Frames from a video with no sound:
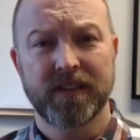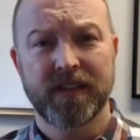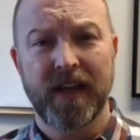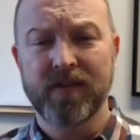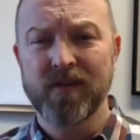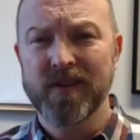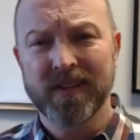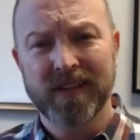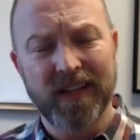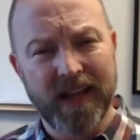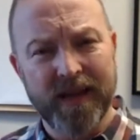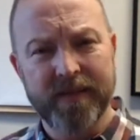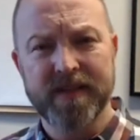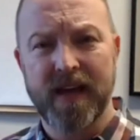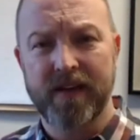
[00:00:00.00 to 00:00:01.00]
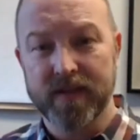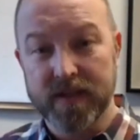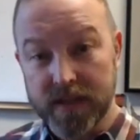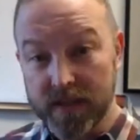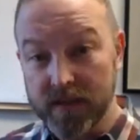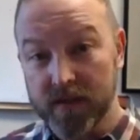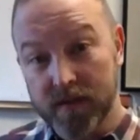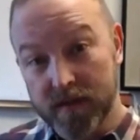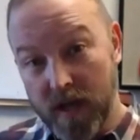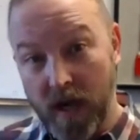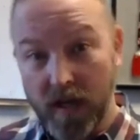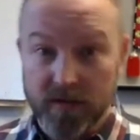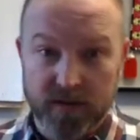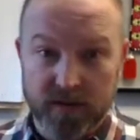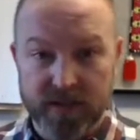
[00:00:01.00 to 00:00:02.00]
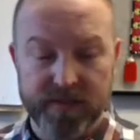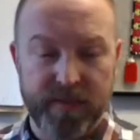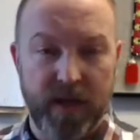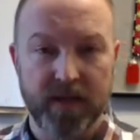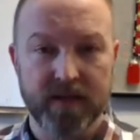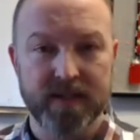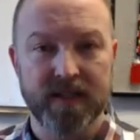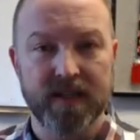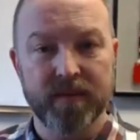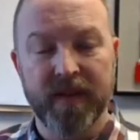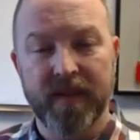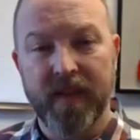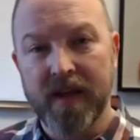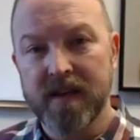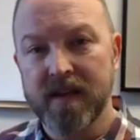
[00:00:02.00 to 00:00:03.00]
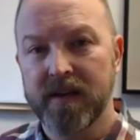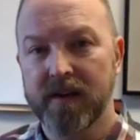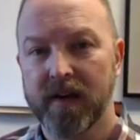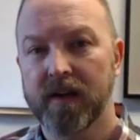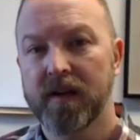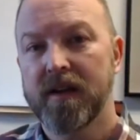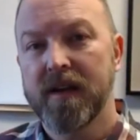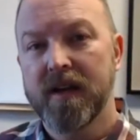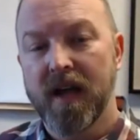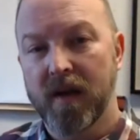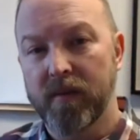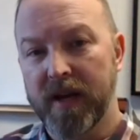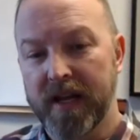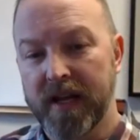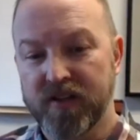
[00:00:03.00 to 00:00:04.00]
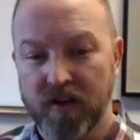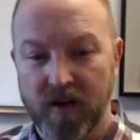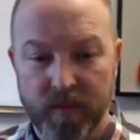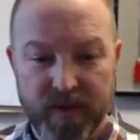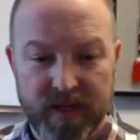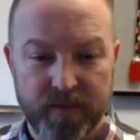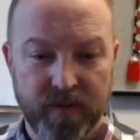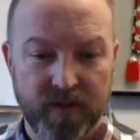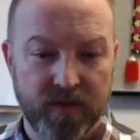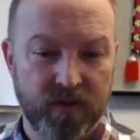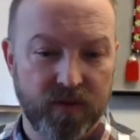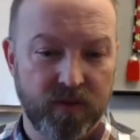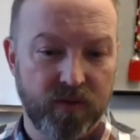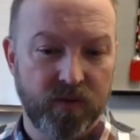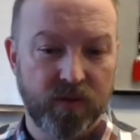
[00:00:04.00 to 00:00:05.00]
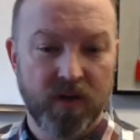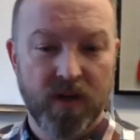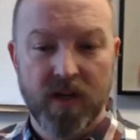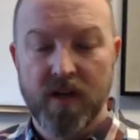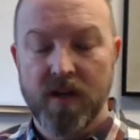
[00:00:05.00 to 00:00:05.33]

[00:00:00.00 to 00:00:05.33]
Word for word: everyone claims to have a zero tolerance policy, but then you hear about HR people who